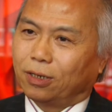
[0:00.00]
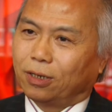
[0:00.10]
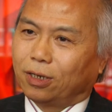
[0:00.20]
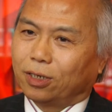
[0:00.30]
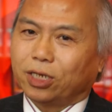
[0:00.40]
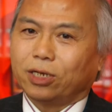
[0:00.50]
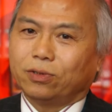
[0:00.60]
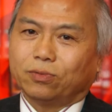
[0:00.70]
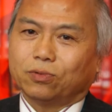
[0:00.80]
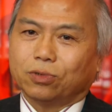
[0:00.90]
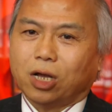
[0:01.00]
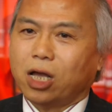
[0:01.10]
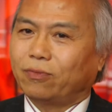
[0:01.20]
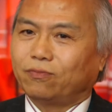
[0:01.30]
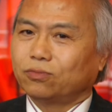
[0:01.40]
Working on this was
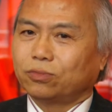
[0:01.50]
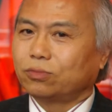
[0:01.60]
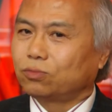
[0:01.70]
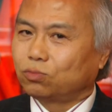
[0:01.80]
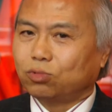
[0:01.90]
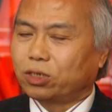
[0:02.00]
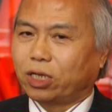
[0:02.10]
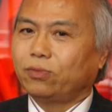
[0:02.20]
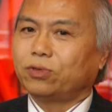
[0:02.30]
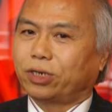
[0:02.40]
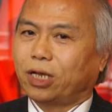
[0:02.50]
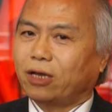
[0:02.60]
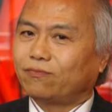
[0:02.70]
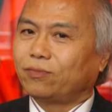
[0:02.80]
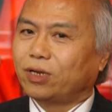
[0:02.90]
an eye opener for Gerald Song.